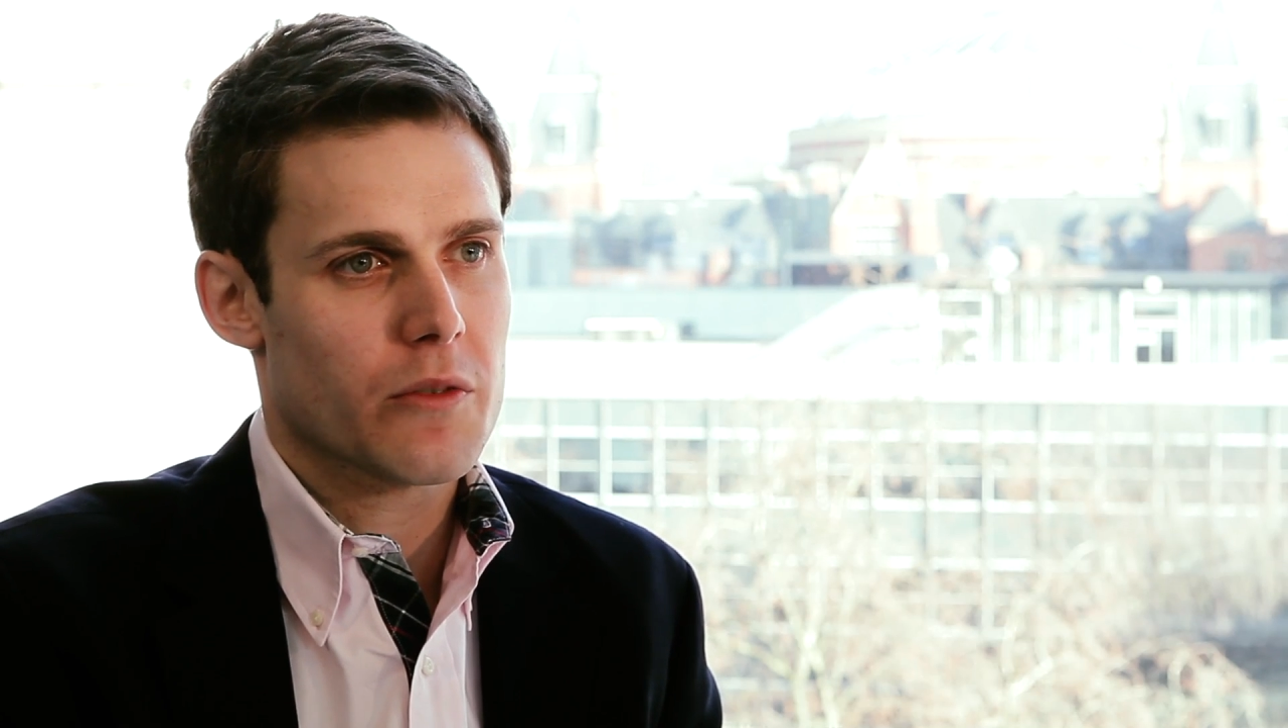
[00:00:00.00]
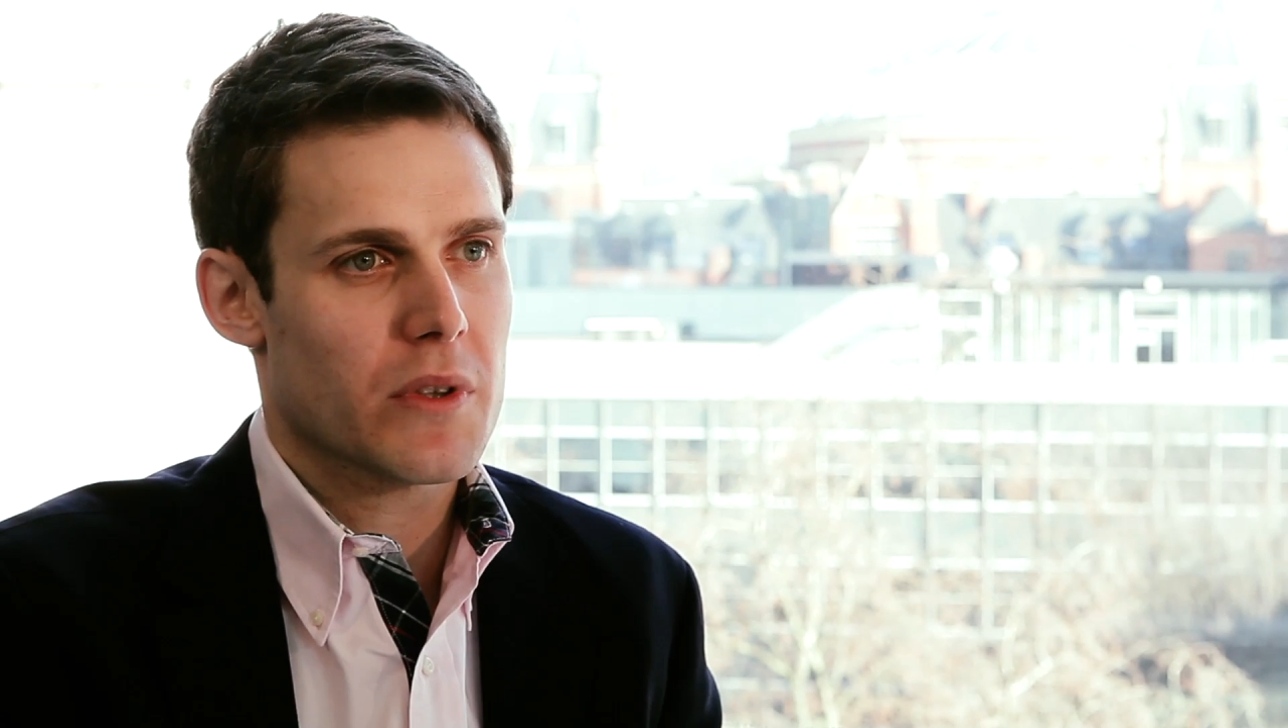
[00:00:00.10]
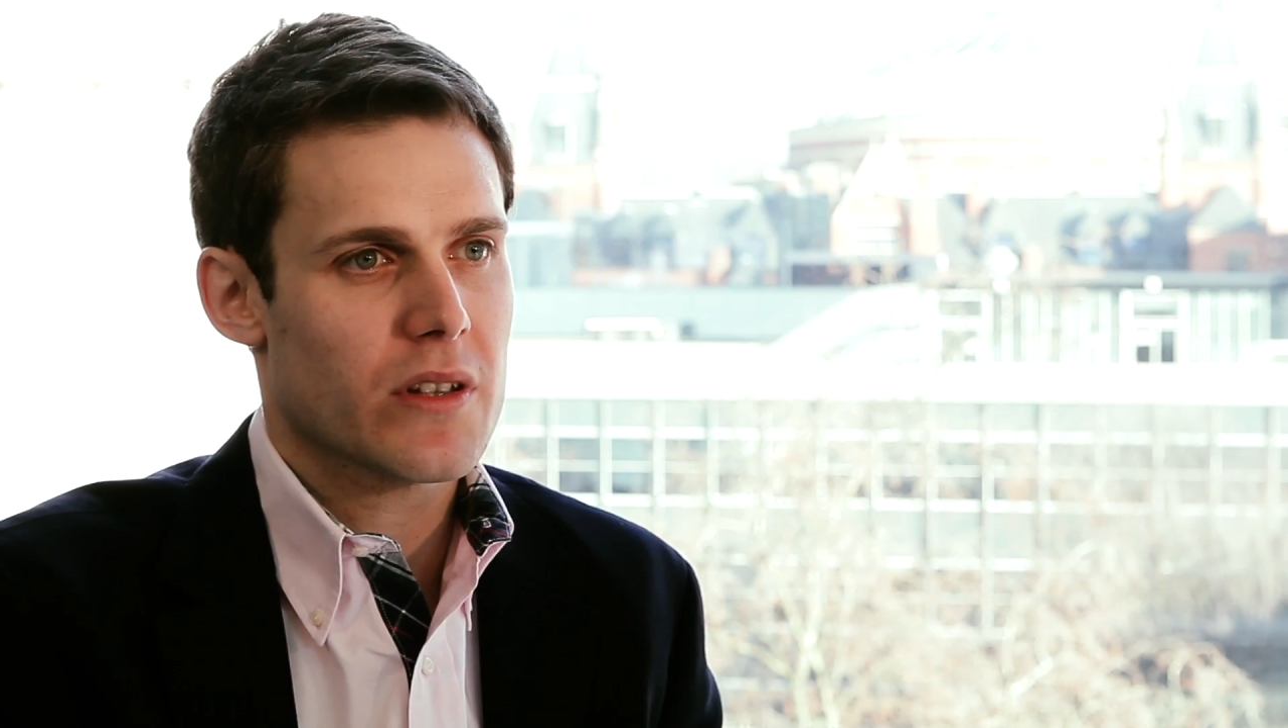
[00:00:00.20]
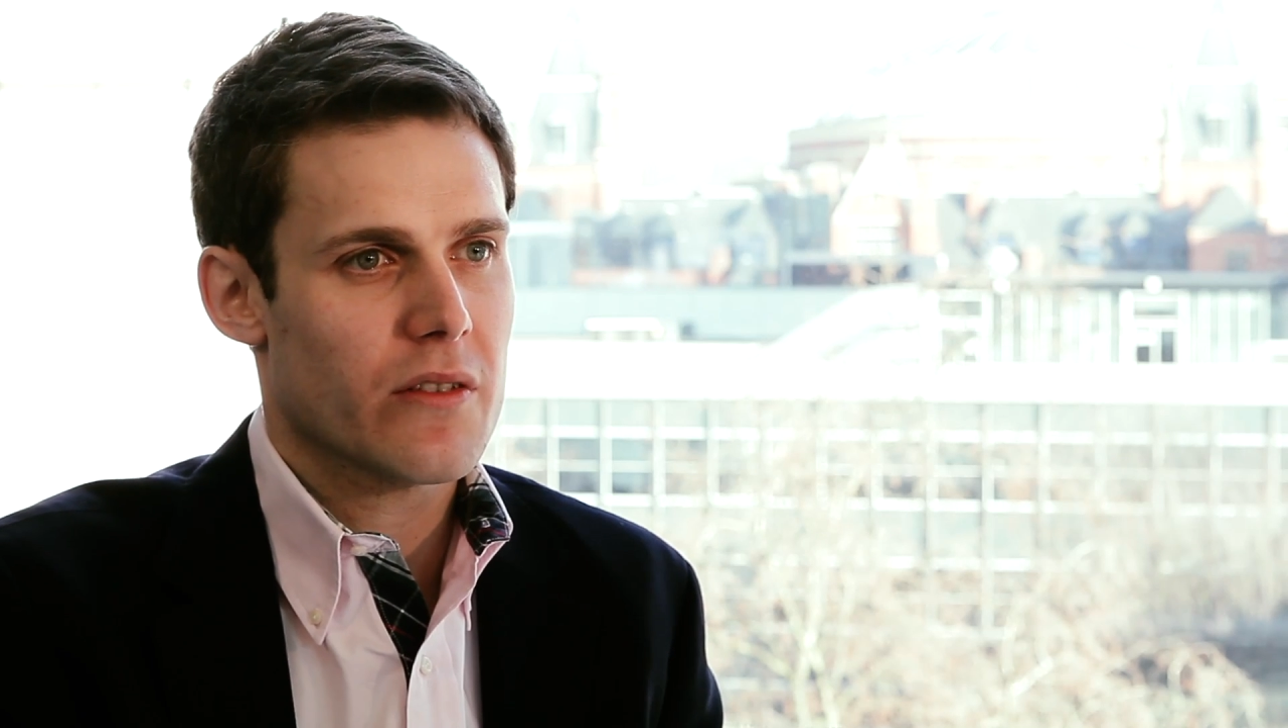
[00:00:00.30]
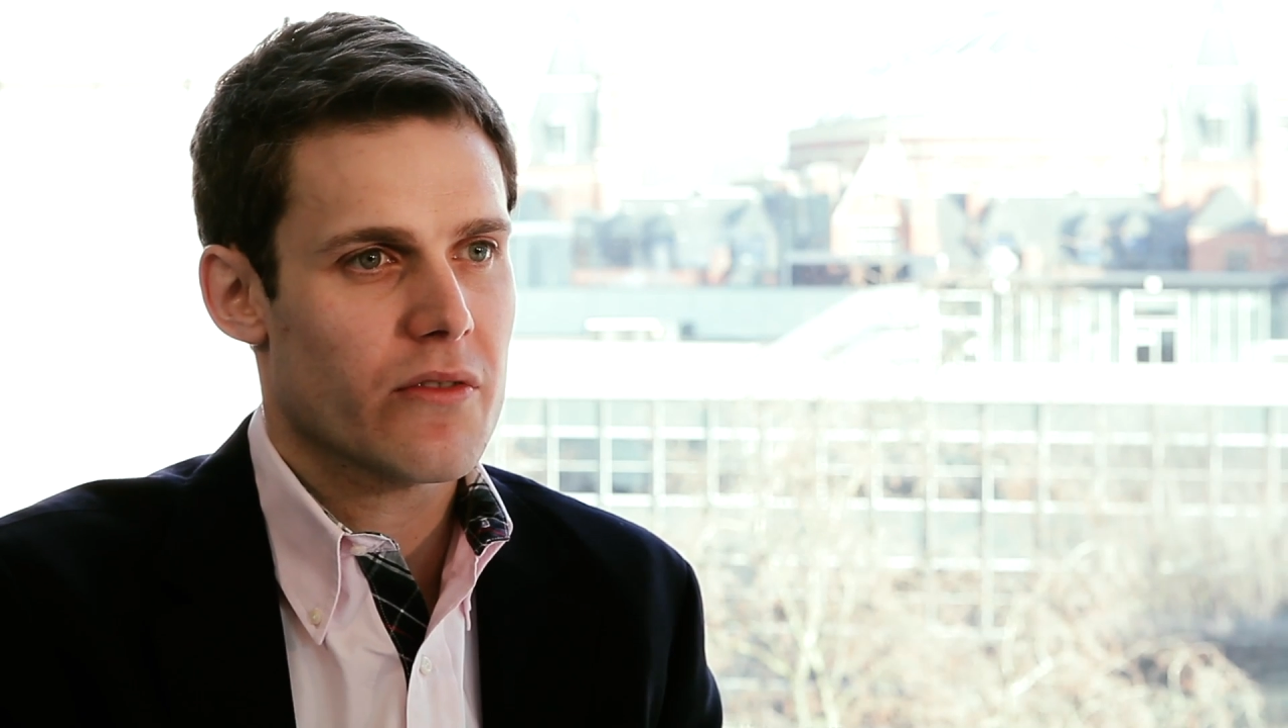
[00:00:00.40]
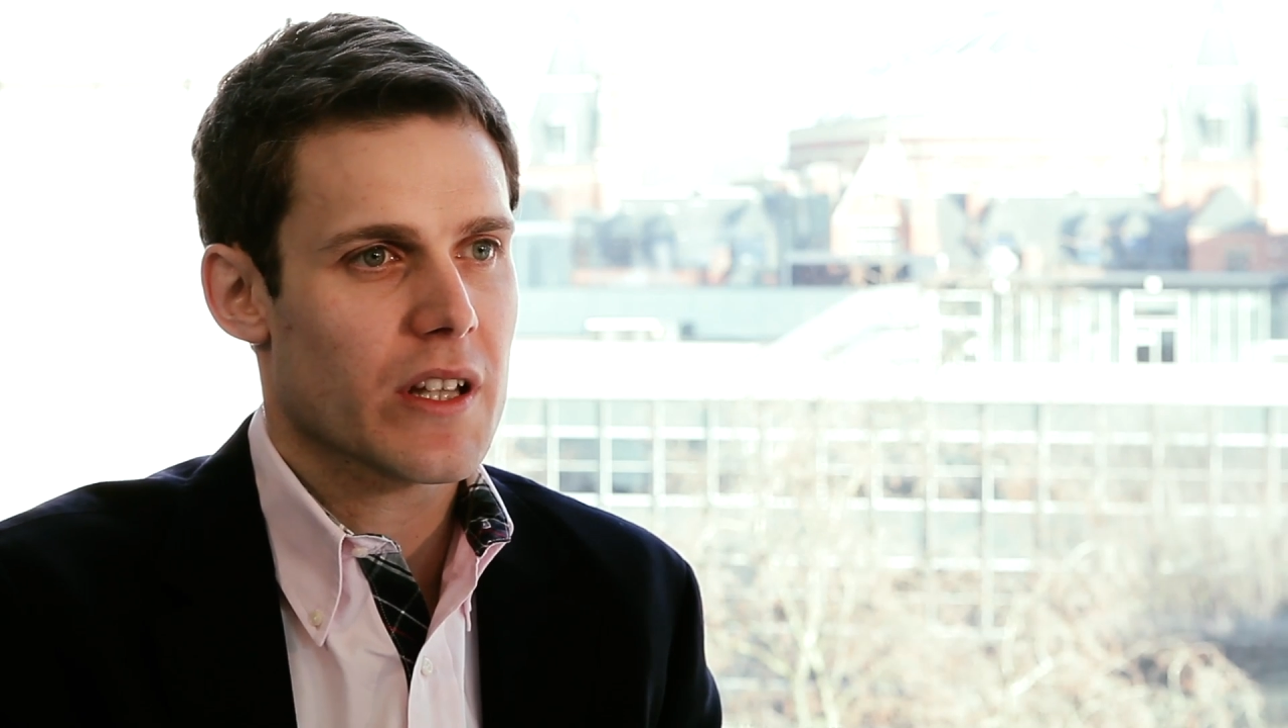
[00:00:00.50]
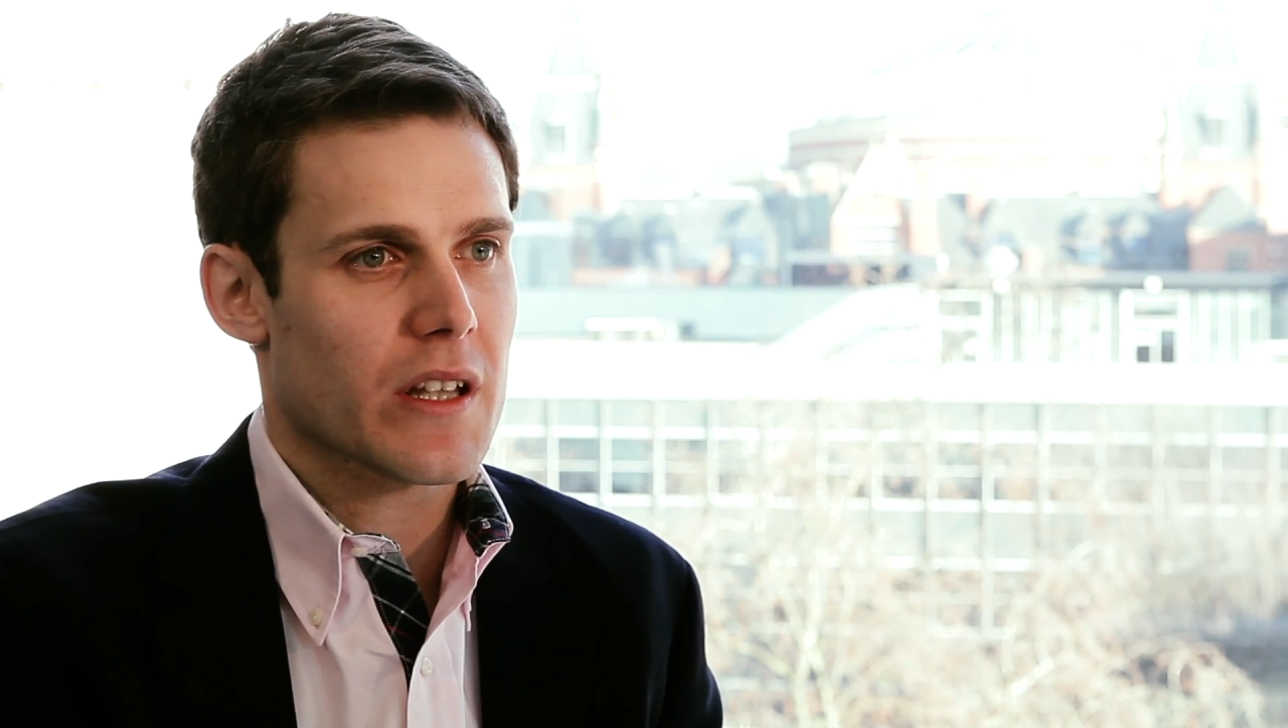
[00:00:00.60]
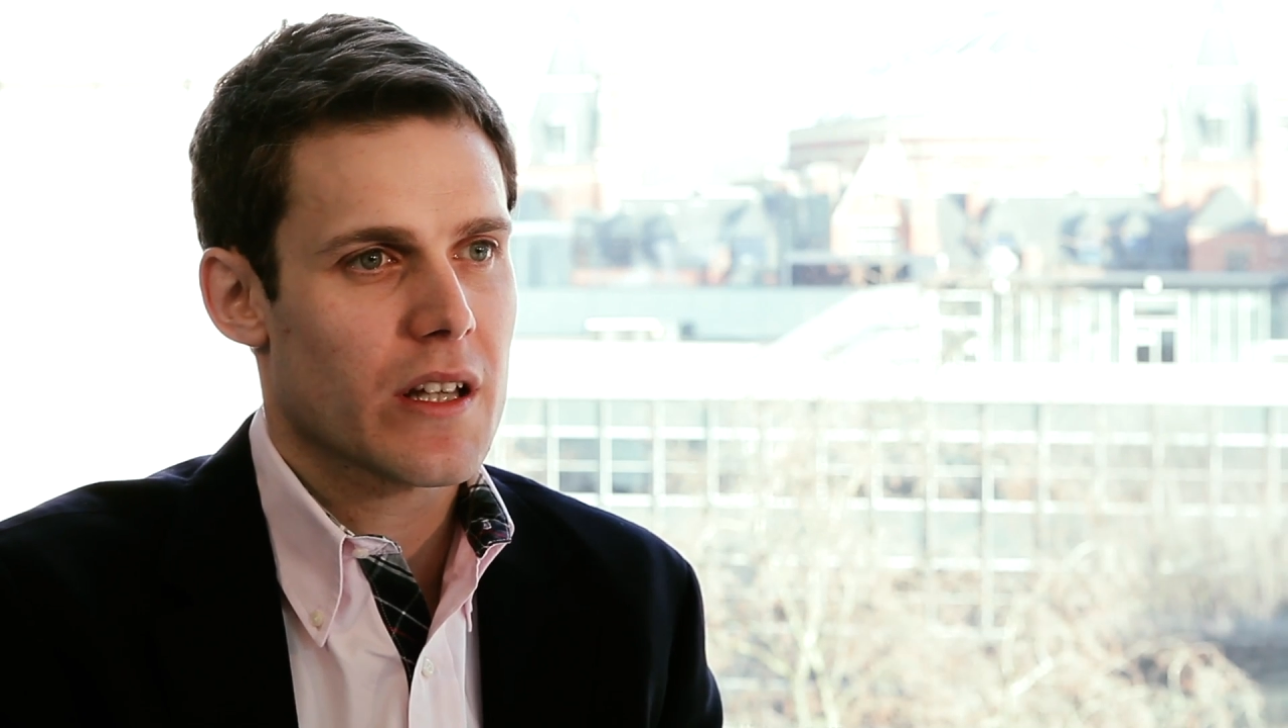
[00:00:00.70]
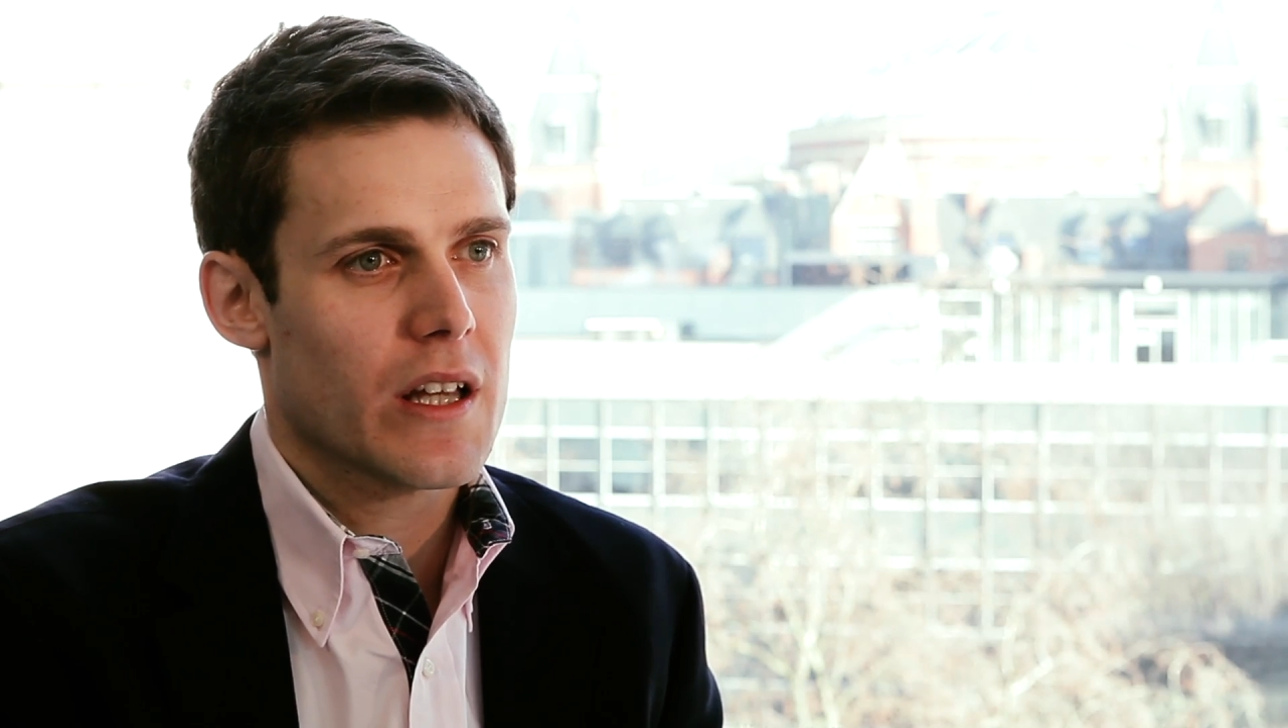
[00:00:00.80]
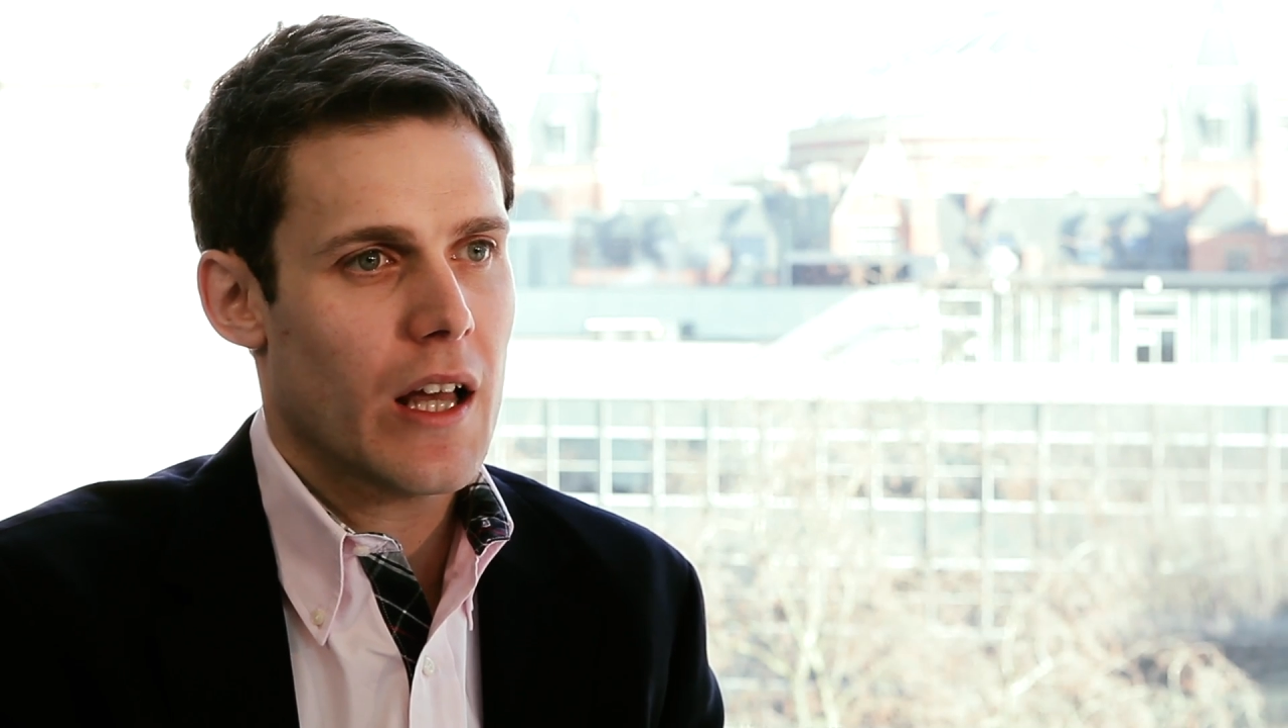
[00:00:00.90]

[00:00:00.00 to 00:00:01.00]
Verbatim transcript: specific